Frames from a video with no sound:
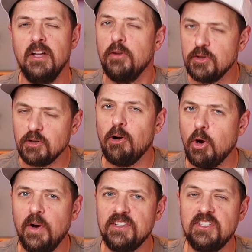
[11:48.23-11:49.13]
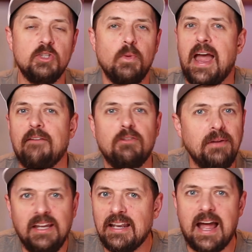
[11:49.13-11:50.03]
Those are all questions we have to
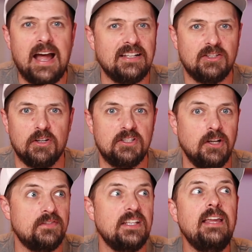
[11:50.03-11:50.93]
begin to ask ourselves.